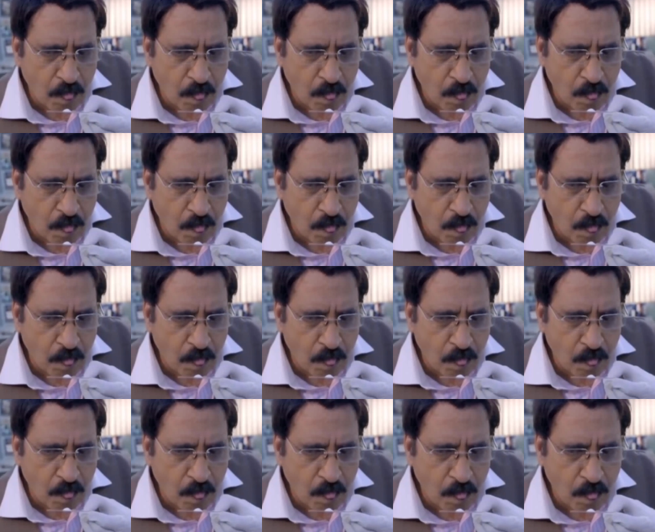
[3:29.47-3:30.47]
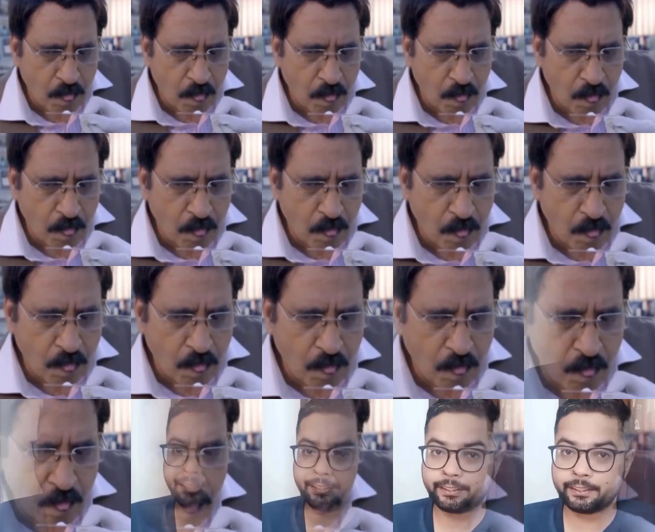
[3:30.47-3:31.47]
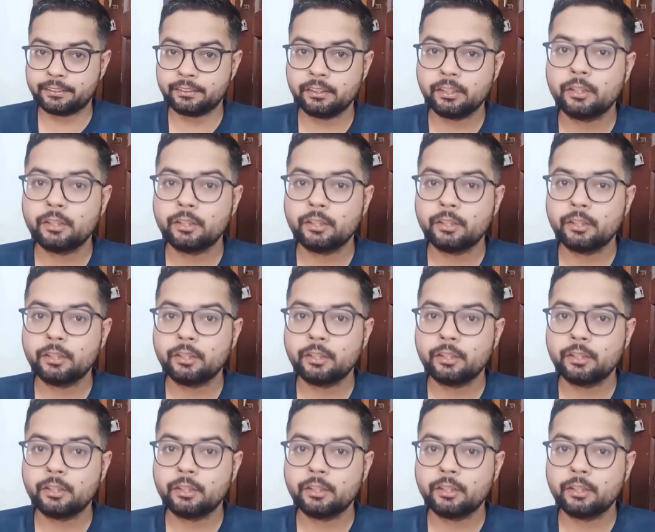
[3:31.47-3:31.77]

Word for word: and find out their content.